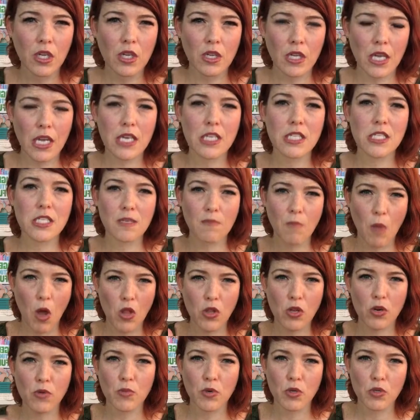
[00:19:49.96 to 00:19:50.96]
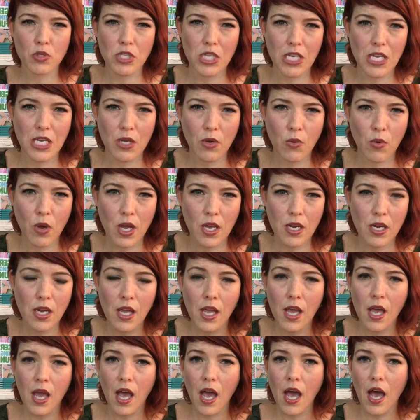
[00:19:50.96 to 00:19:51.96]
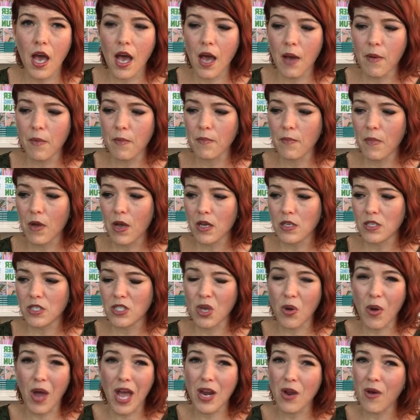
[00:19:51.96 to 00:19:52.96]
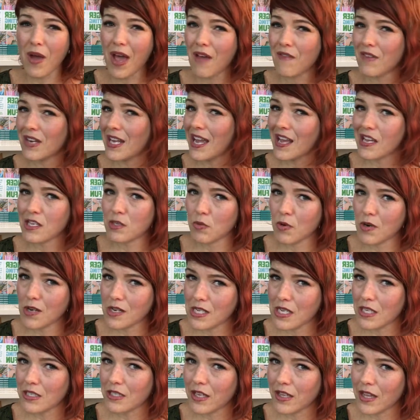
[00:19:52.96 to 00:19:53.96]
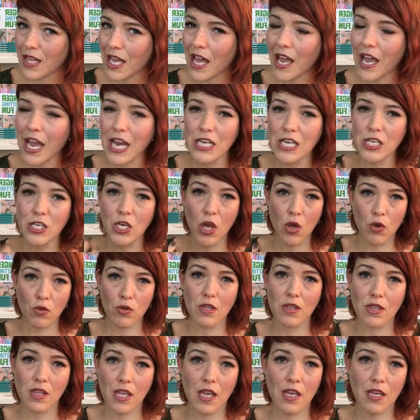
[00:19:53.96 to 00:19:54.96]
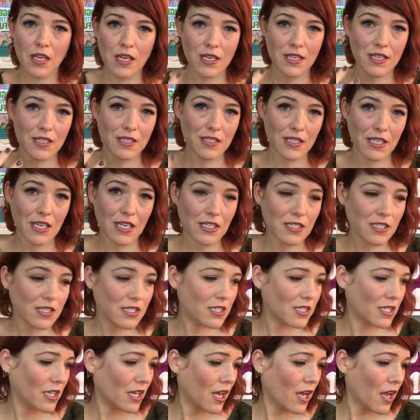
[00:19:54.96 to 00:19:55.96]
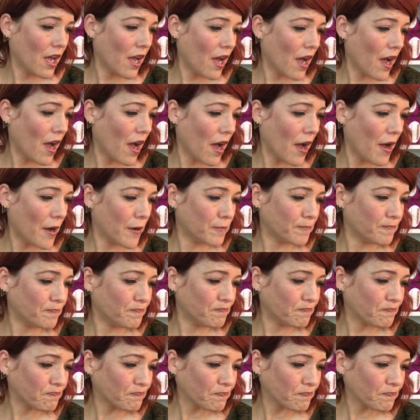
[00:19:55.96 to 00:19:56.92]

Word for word: like a smaller boutique one. Um, so I don't have any expertise on that. I know that they exist. Um,